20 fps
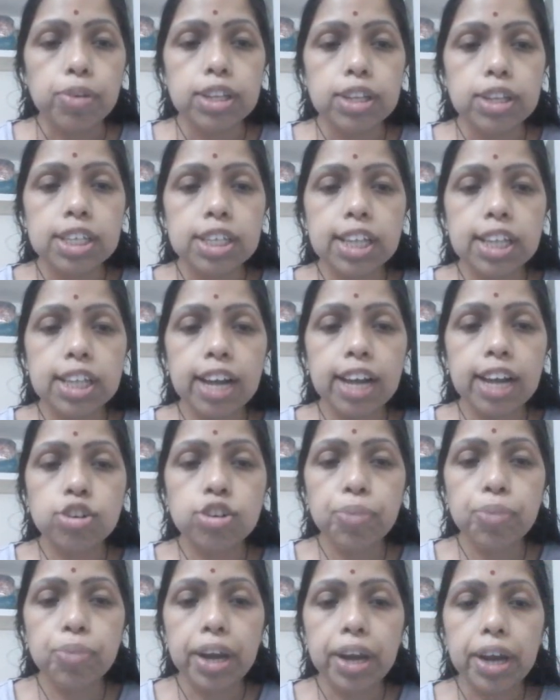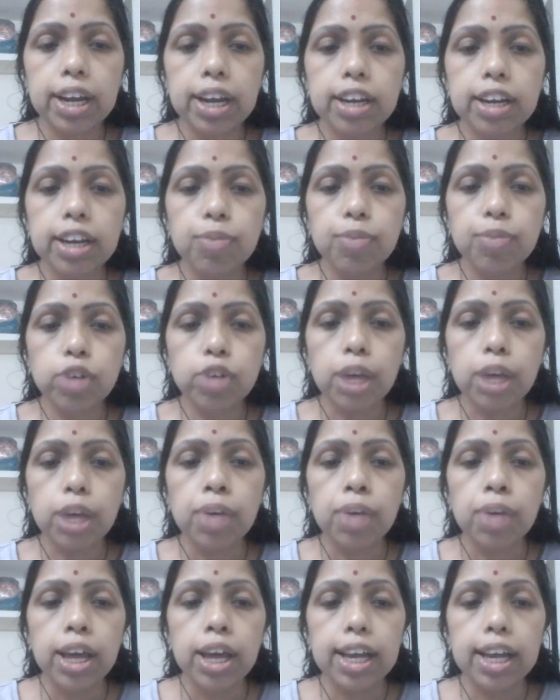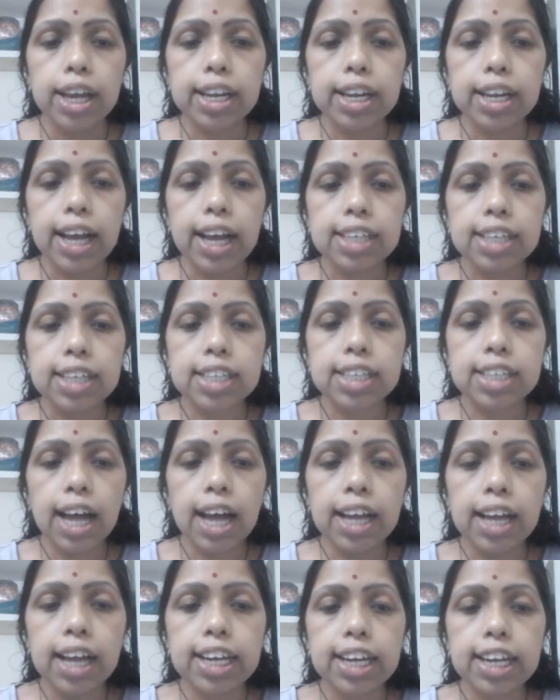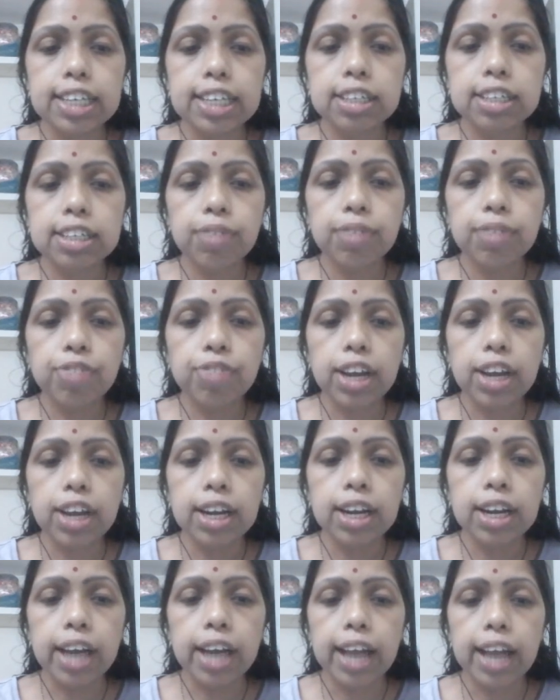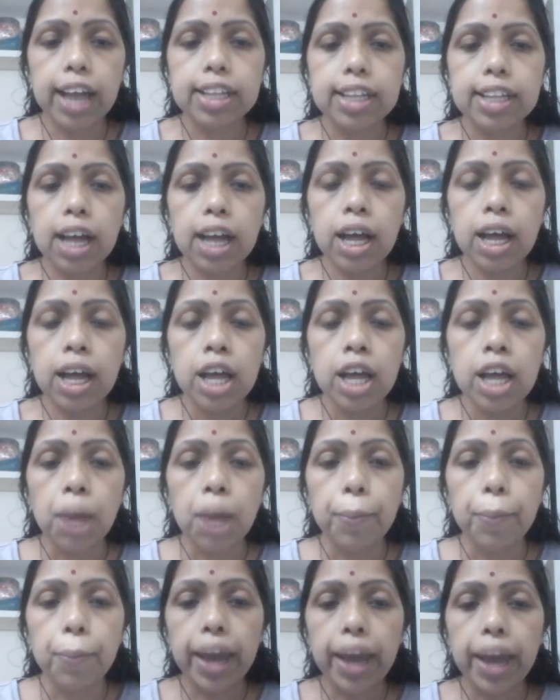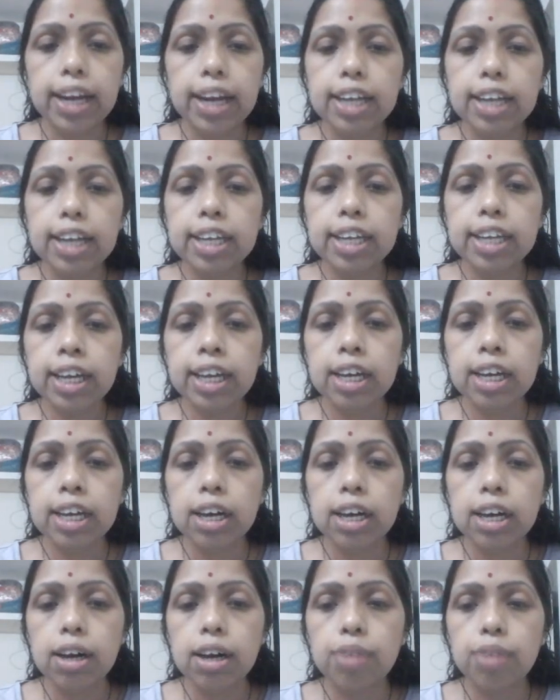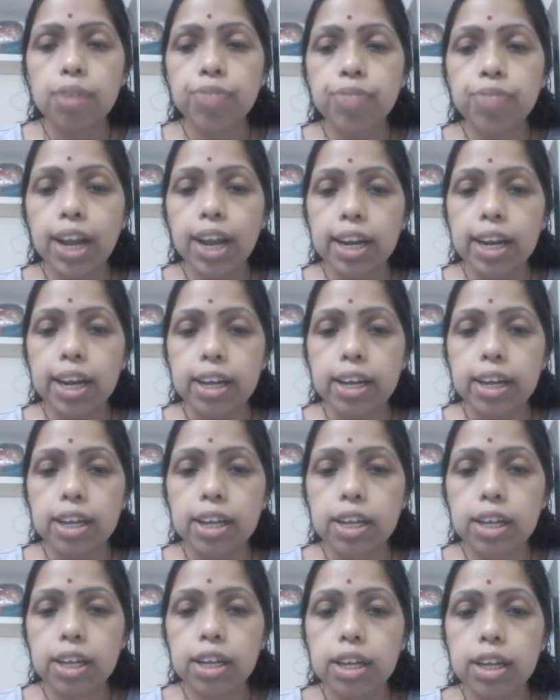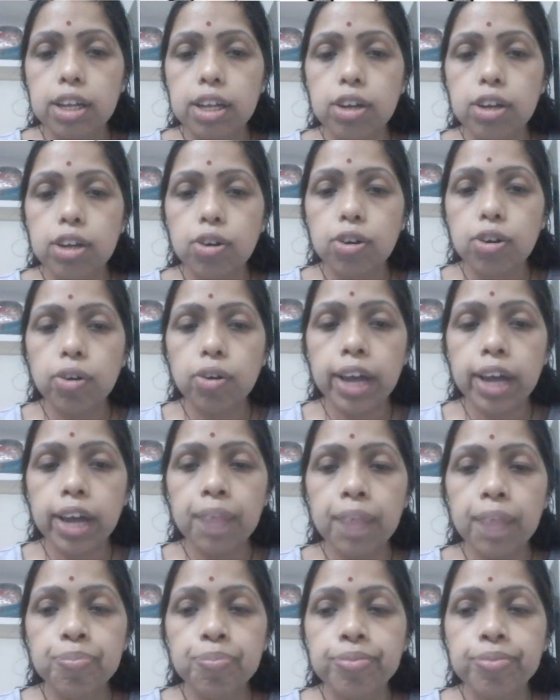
this electromagnetic wave, it has the electric field and the magnetic field. Okay.